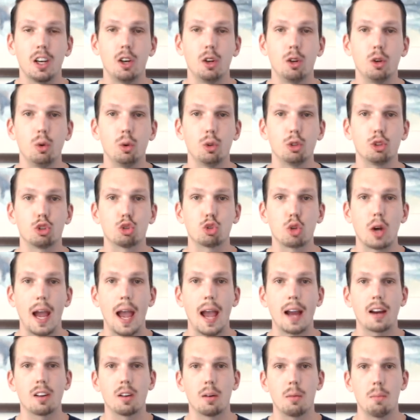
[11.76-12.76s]
to
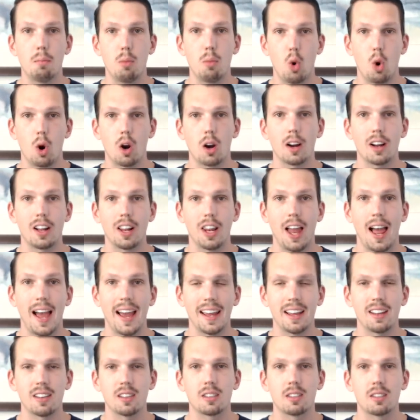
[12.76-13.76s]
attract more
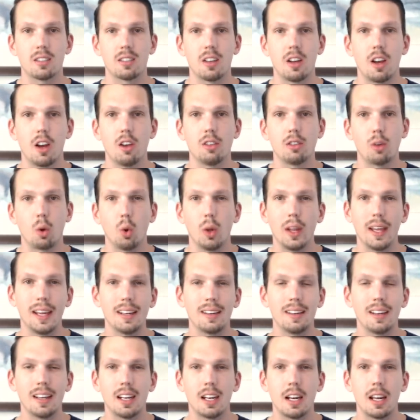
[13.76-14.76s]
clients. So
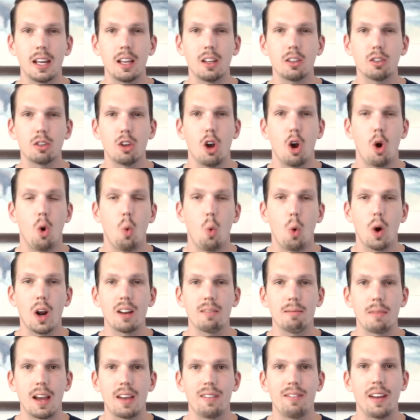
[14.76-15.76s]
LinkedIn is one of
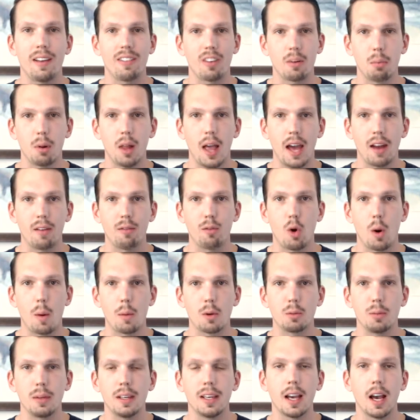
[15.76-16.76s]
my favorite
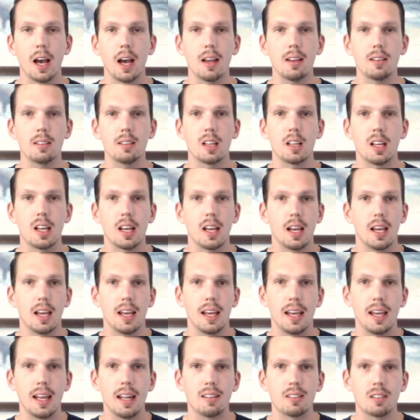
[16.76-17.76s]
platforms because
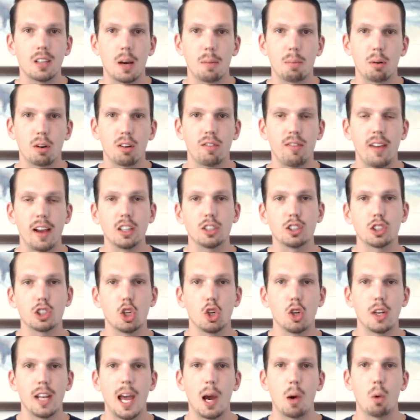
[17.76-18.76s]
it's a professional
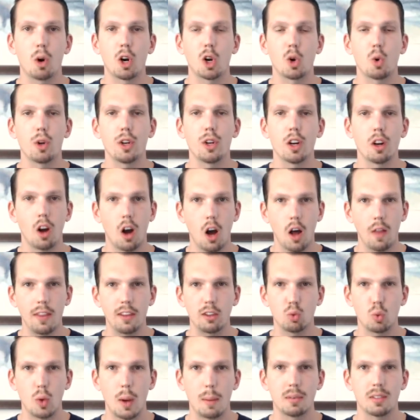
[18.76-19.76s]
network. When you're on
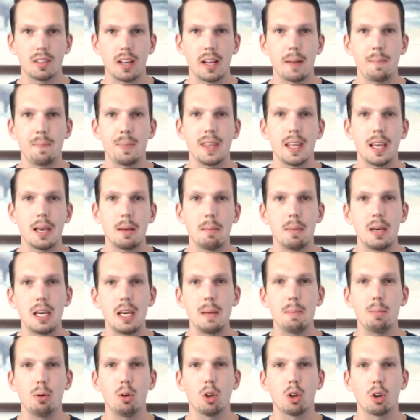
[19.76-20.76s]
this website,
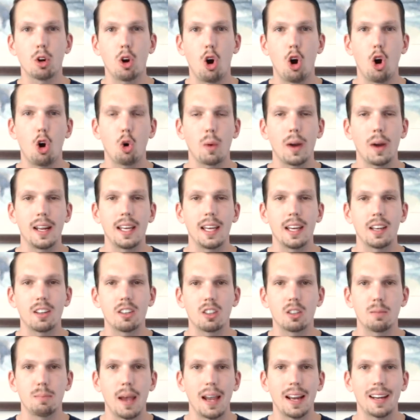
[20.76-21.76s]
people are already
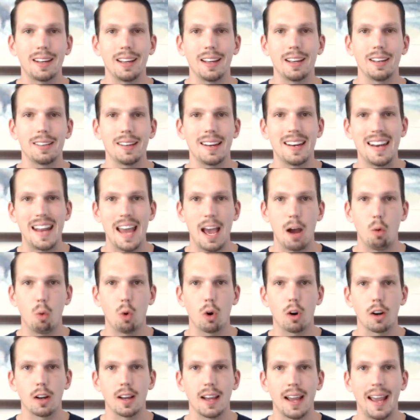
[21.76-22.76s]
expecting to
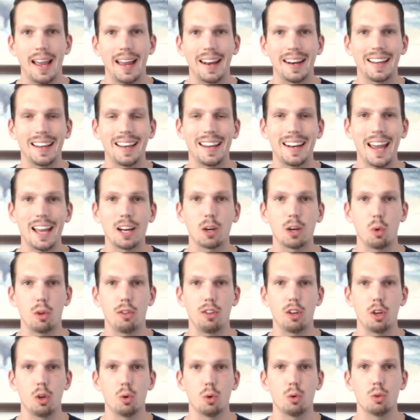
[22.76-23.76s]
network and connect with
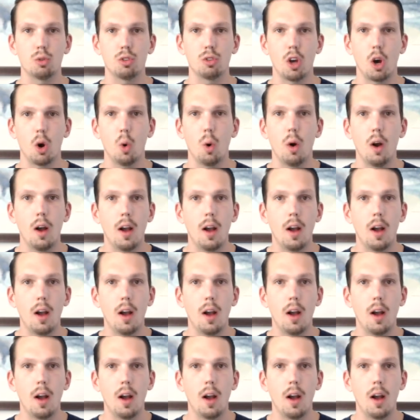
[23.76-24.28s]
you. So,